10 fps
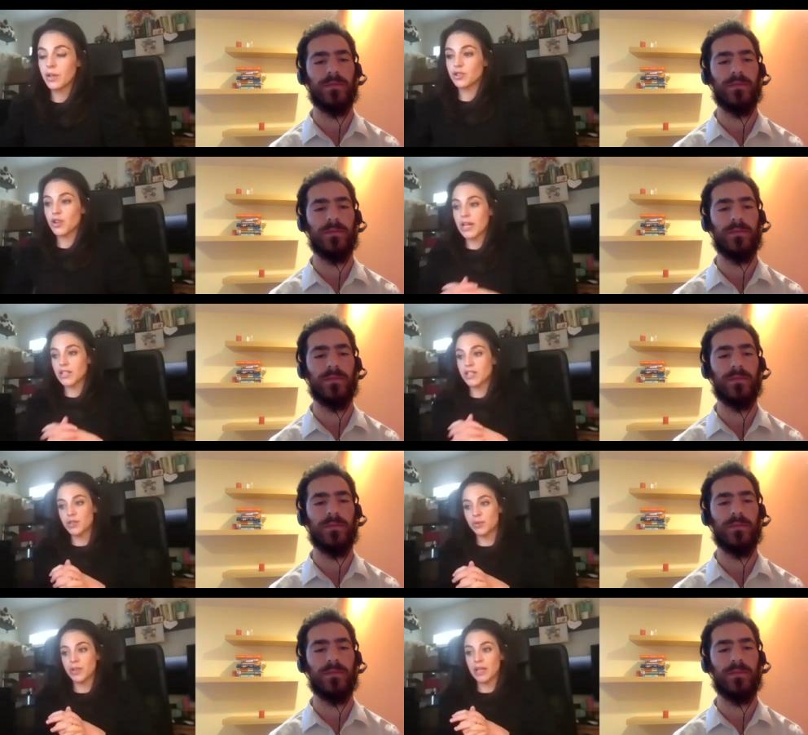Speaker 1: trying to do
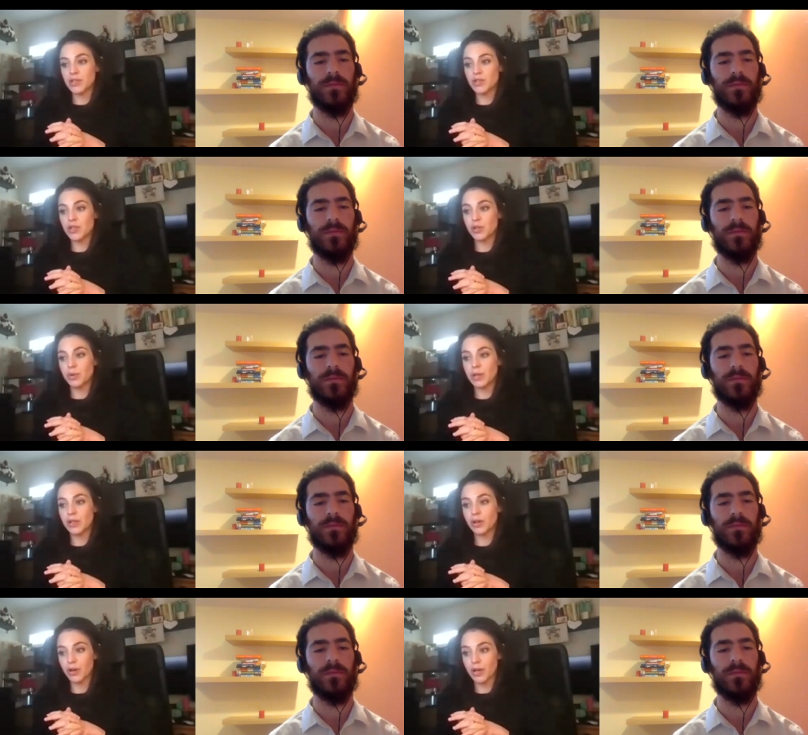things to
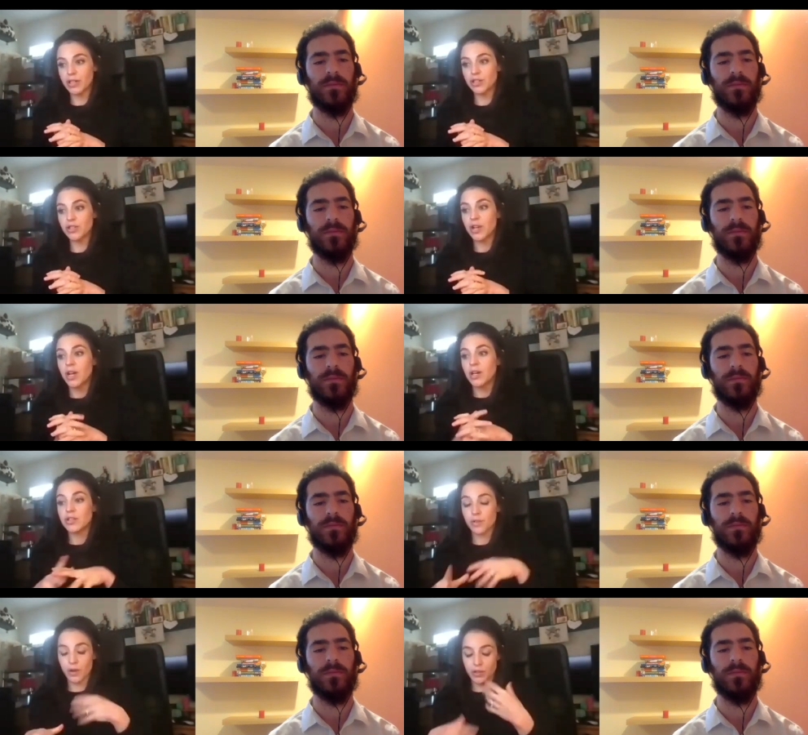encourage
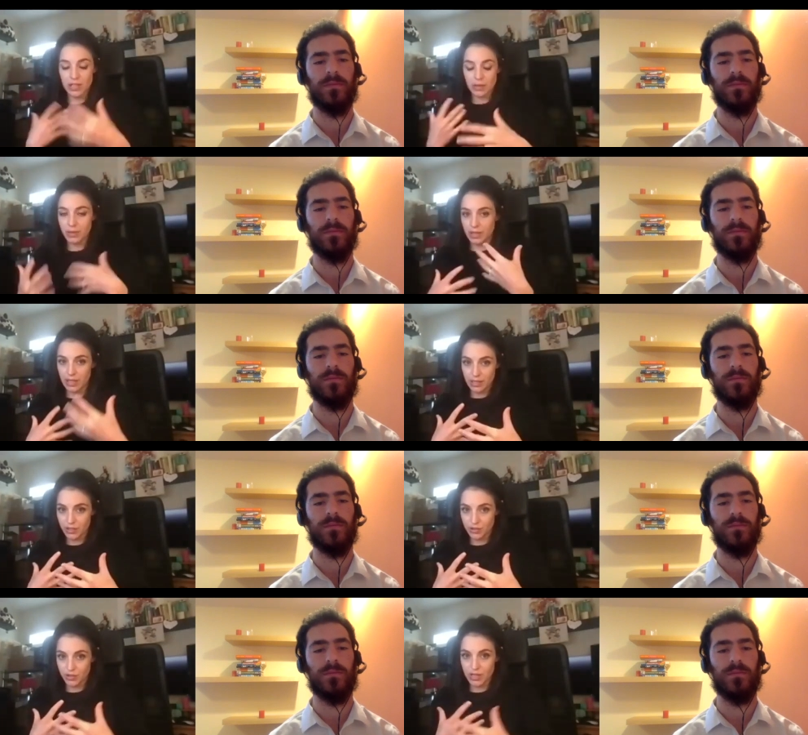diversity within the
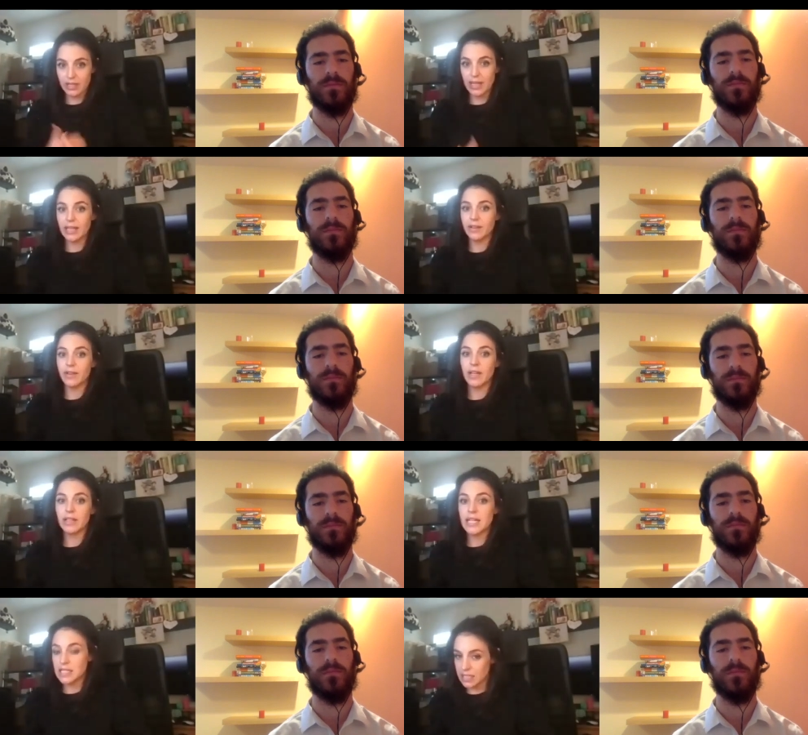industry, like giving
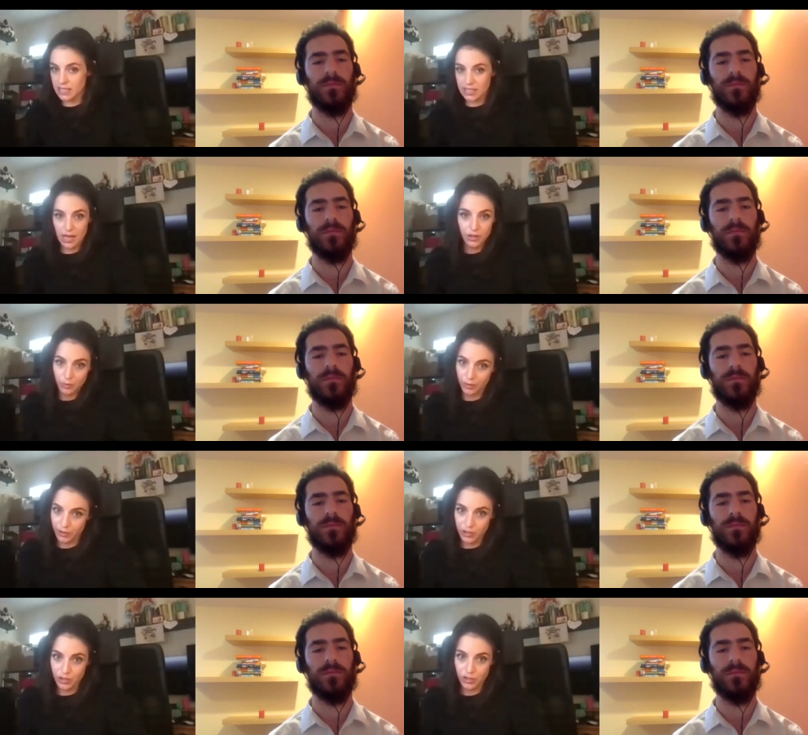licenses to
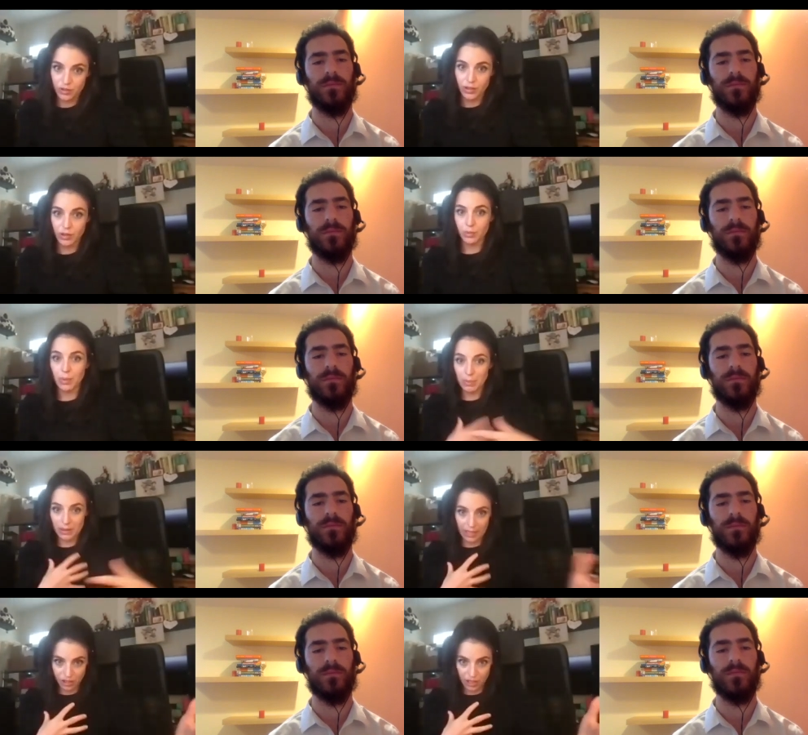underprivileged, you know,
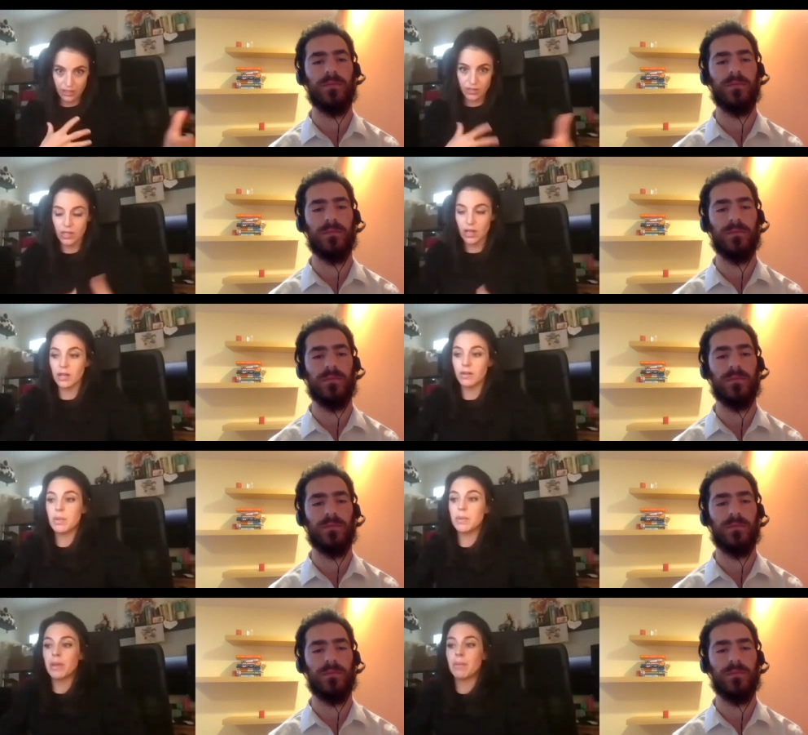populations and, and
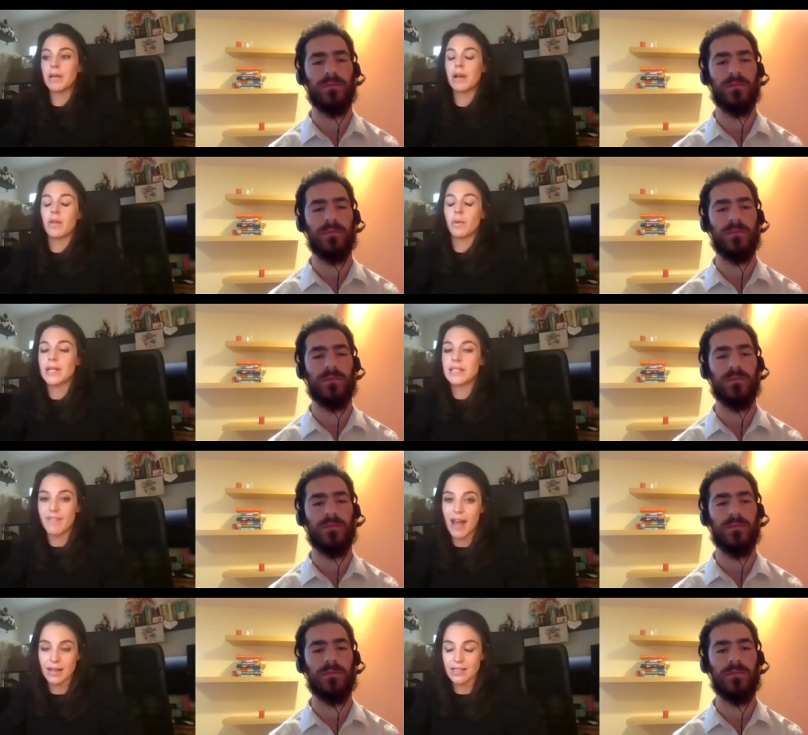people that might not otherwise have
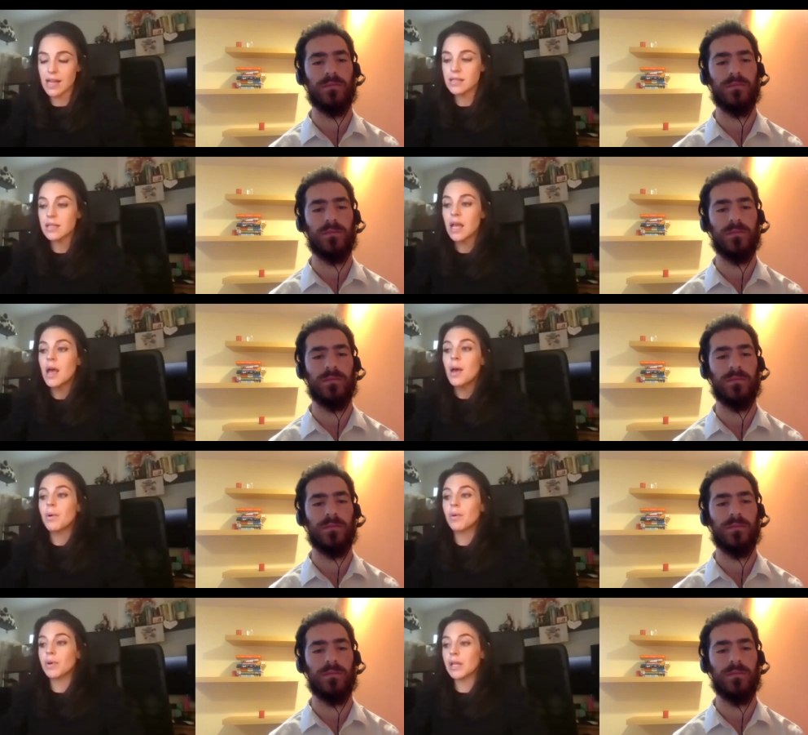access.
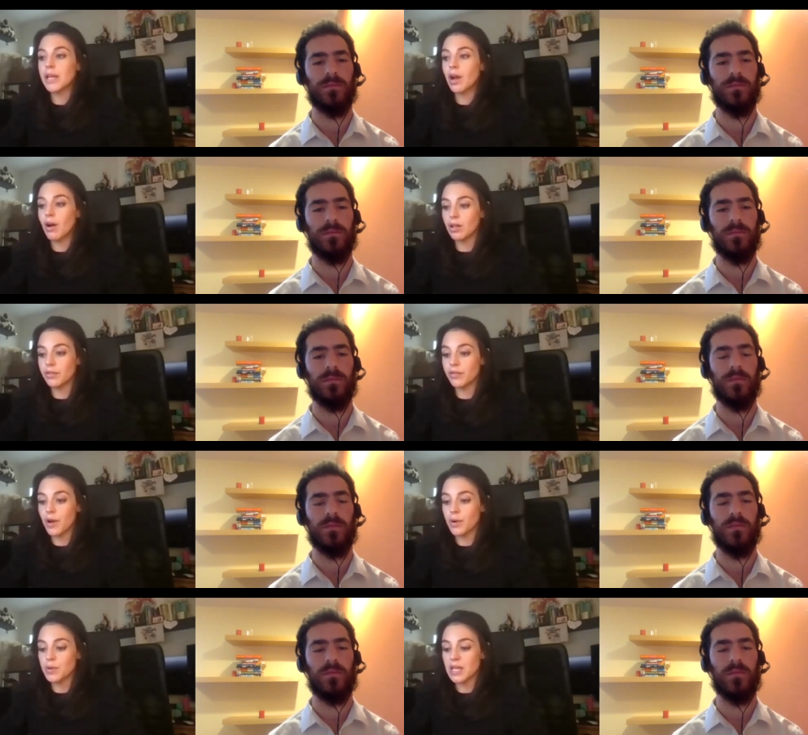But really, all of
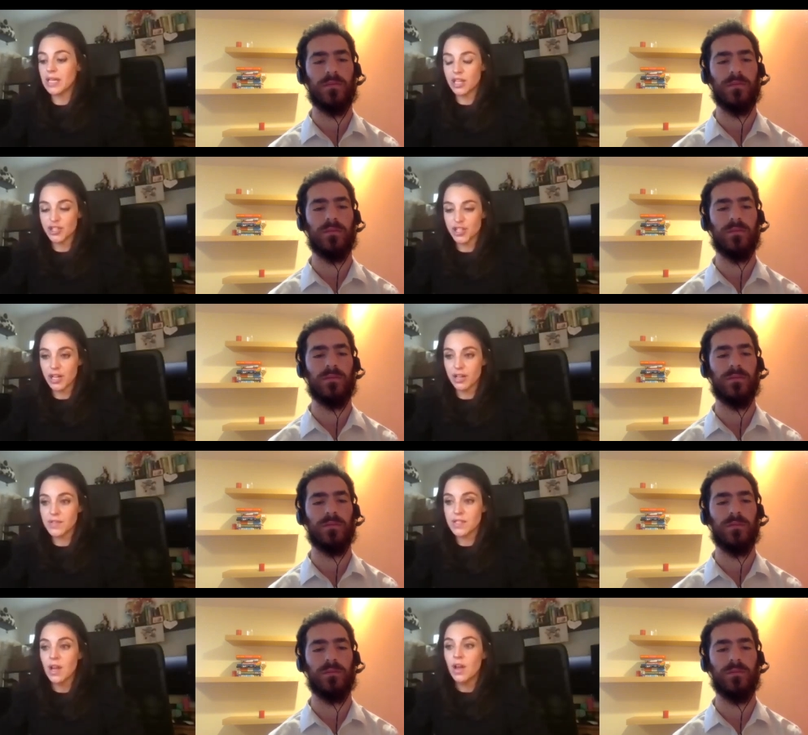those
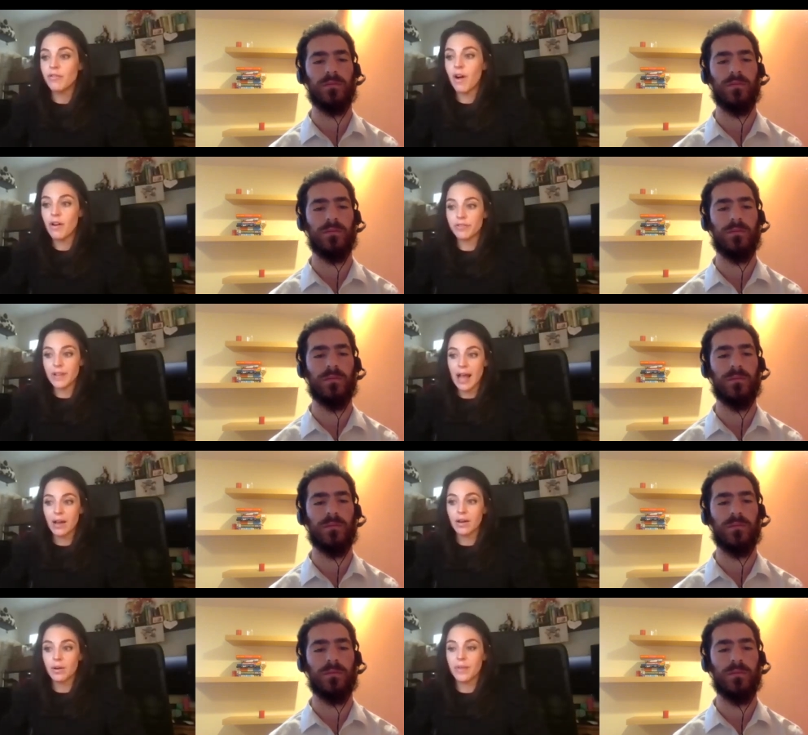initiatives fall flat
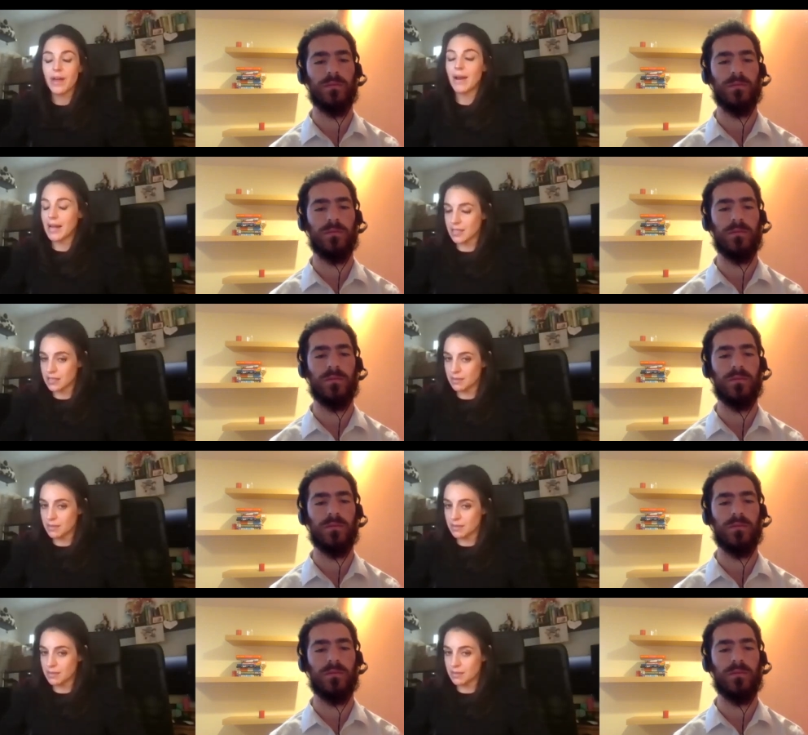without access to